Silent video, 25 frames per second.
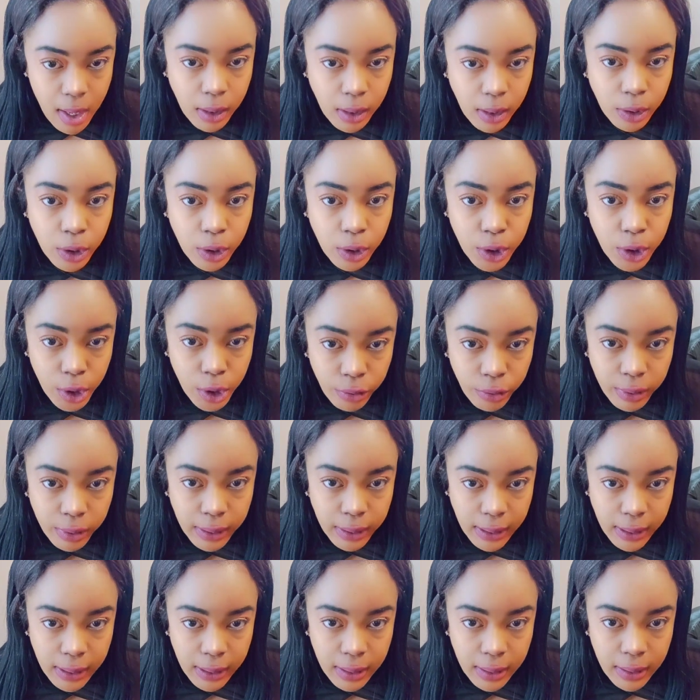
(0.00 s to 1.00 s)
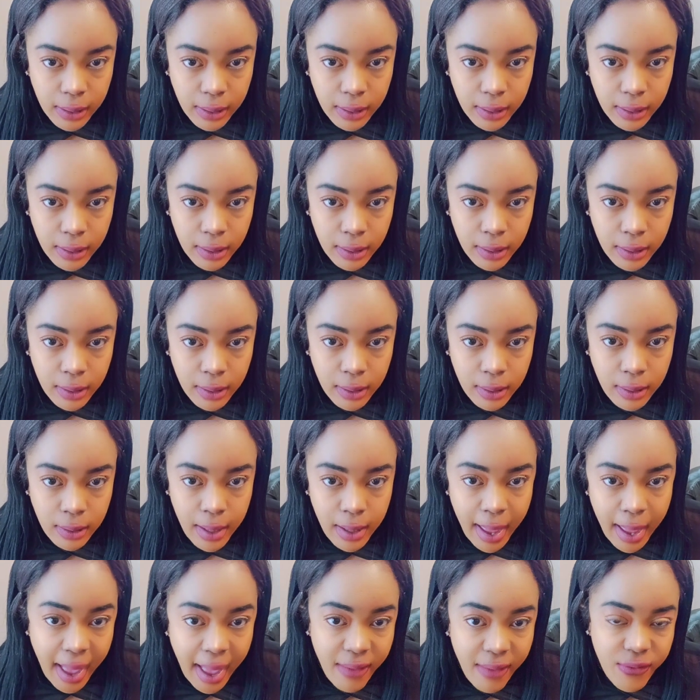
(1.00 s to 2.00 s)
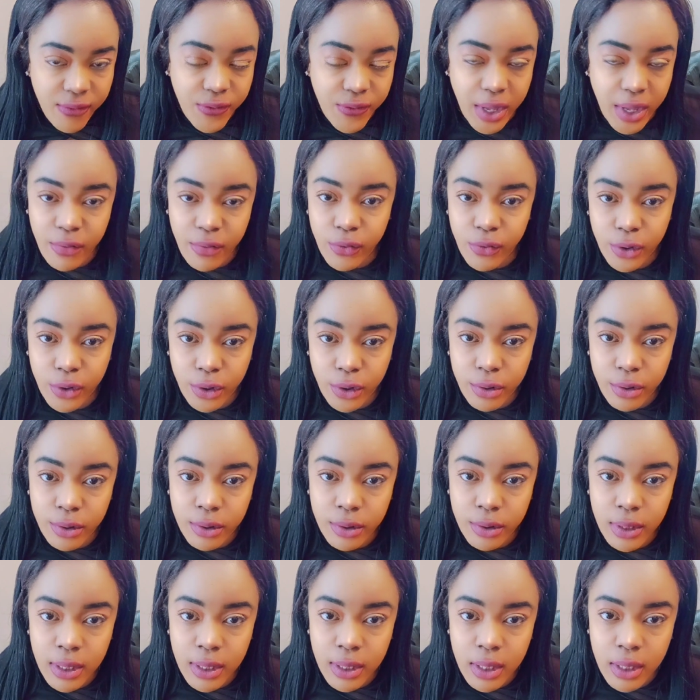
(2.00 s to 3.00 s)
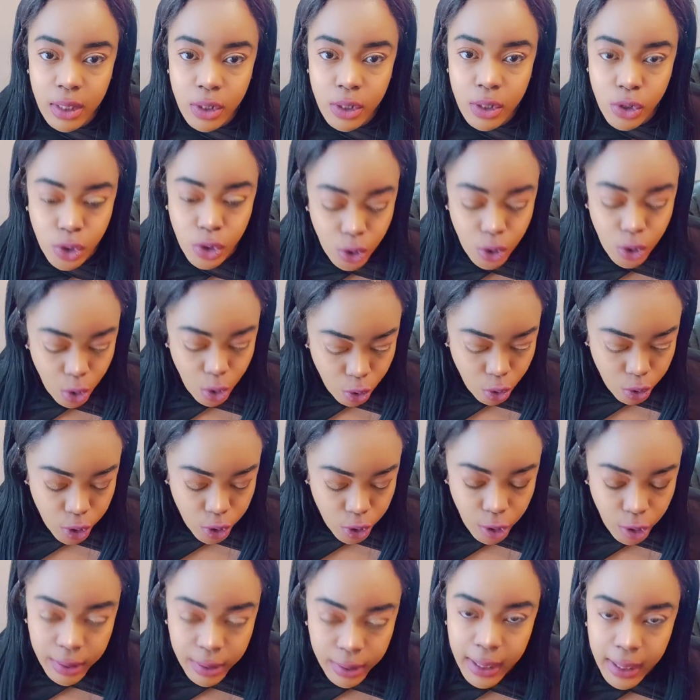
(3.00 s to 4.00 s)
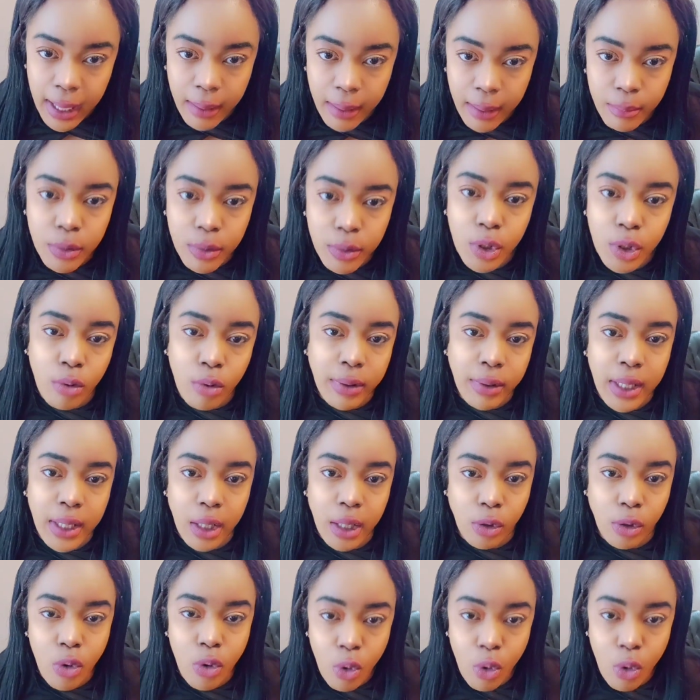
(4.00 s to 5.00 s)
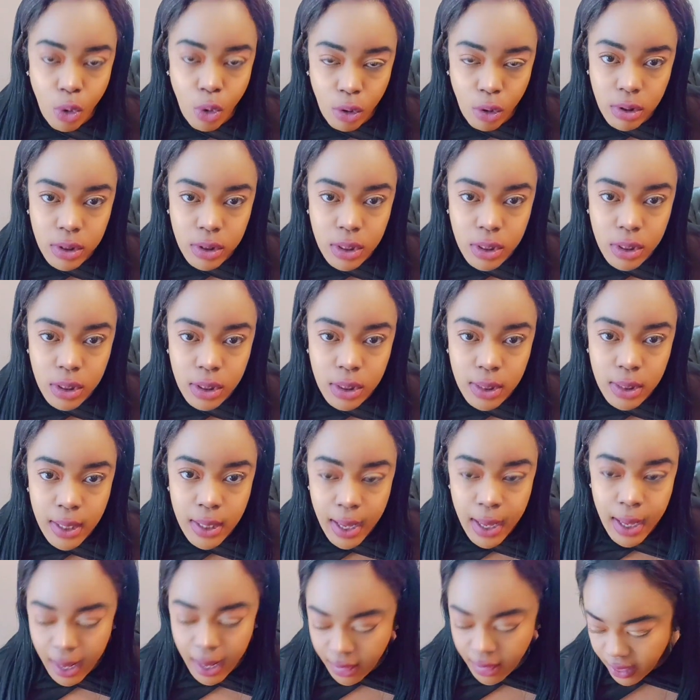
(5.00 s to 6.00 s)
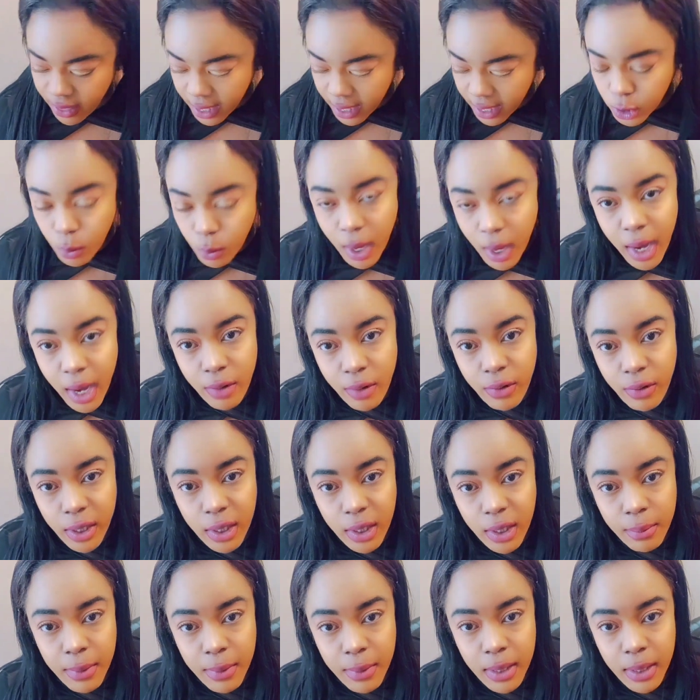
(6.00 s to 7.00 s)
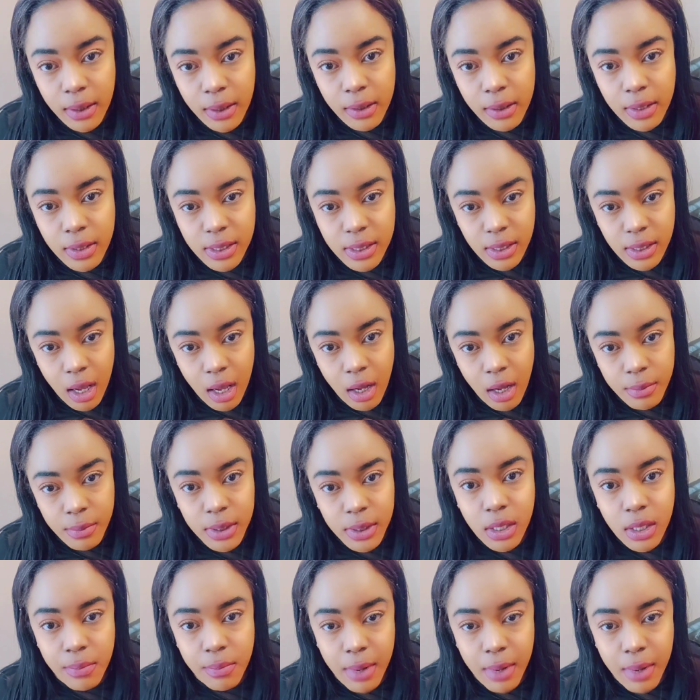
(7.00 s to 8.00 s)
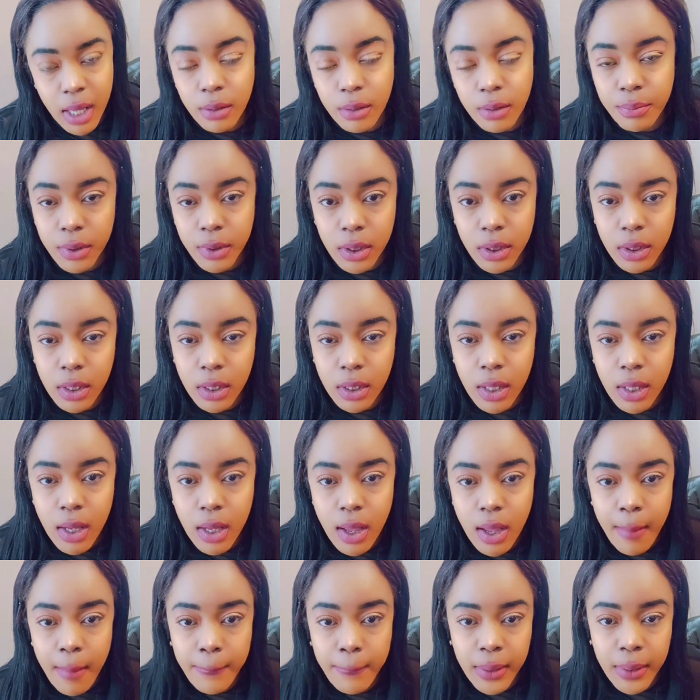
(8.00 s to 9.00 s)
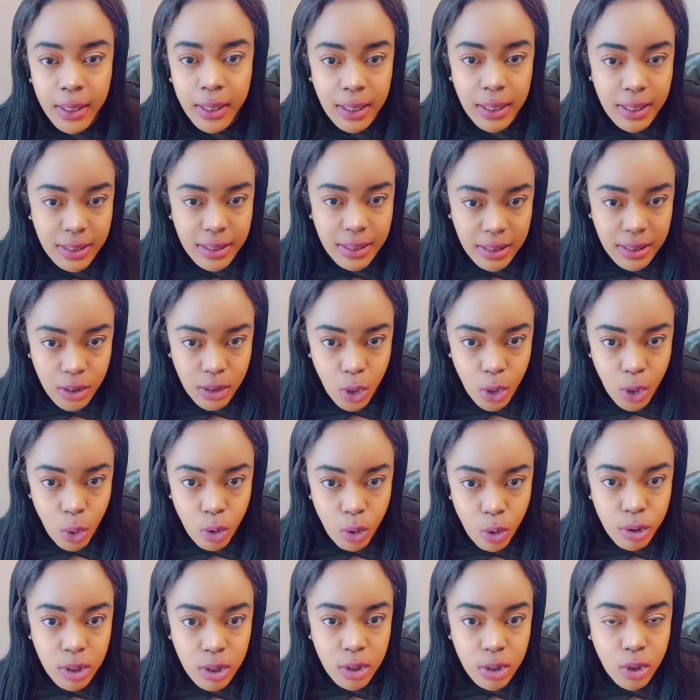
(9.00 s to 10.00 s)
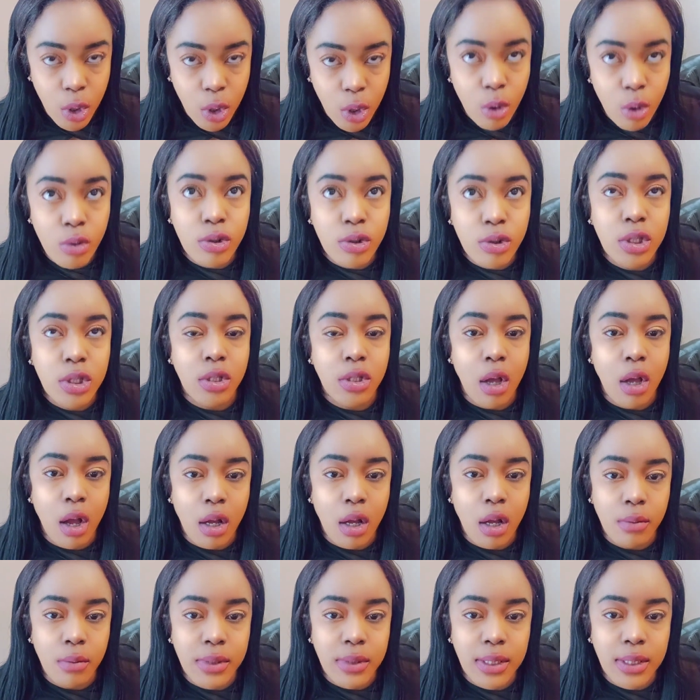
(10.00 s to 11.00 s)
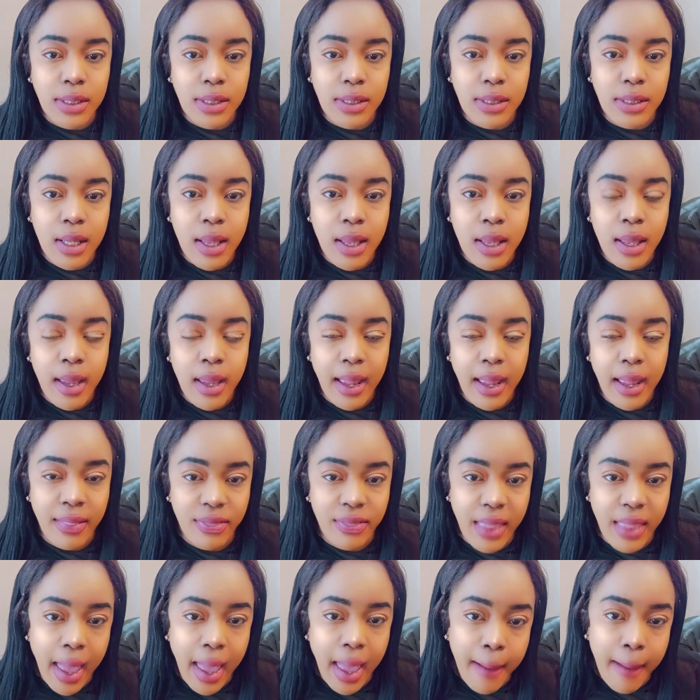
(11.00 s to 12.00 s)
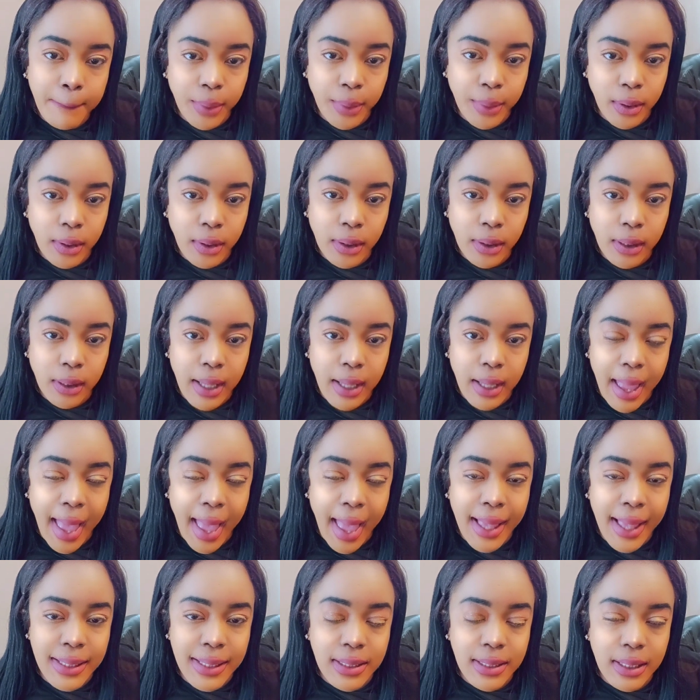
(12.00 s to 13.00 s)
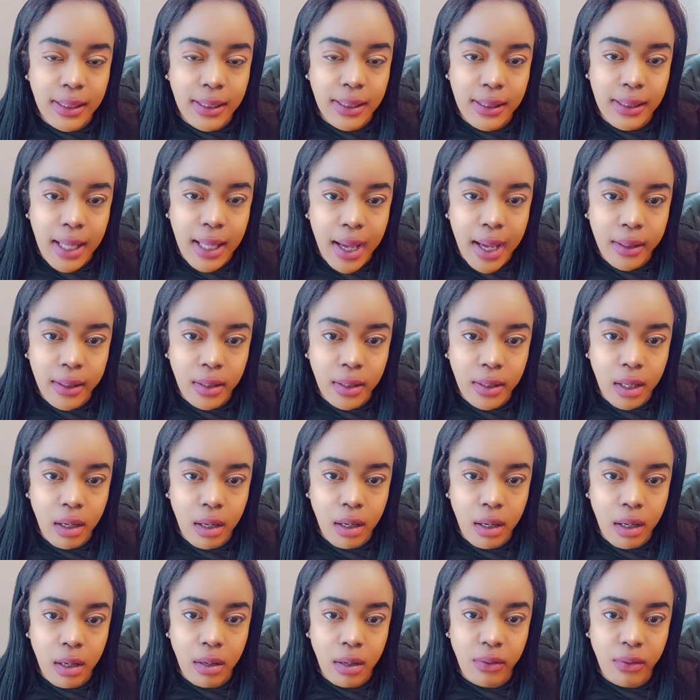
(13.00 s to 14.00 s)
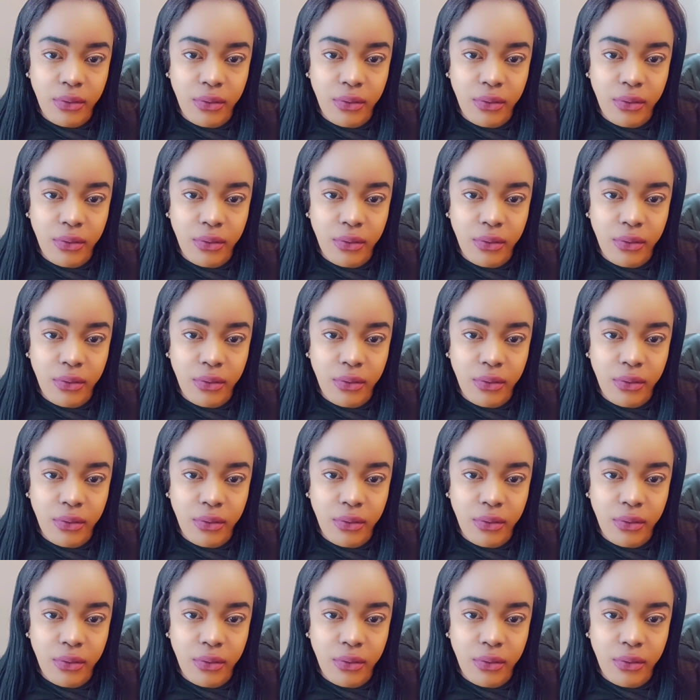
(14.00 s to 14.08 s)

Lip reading: literally have favor so your name don't get called. And that's why I recommended the Psalms Kabbalah book, because those Psalms in that book has a lot of